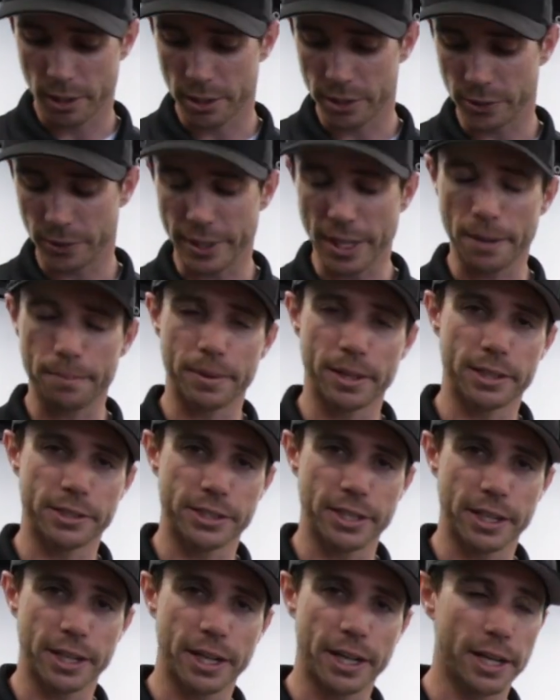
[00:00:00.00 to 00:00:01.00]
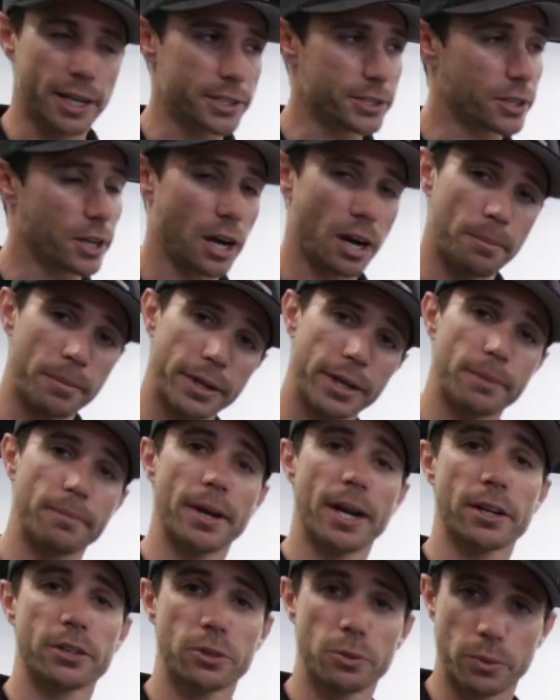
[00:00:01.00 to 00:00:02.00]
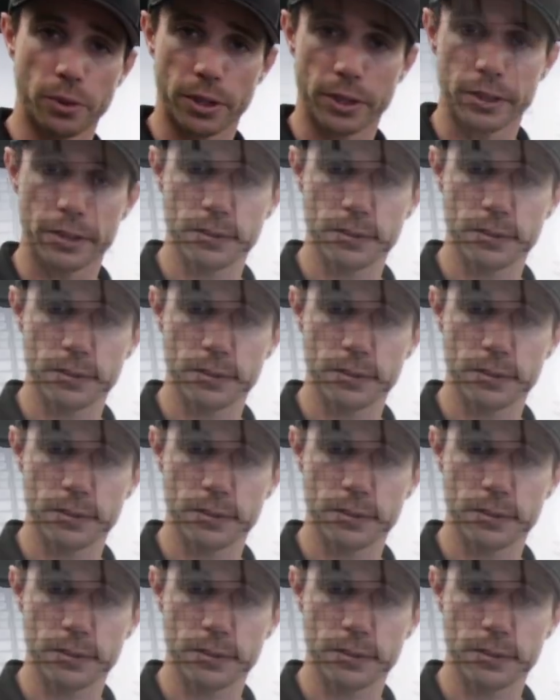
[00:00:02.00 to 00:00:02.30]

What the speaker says: So with that being said, guys, I'm going to get back to work.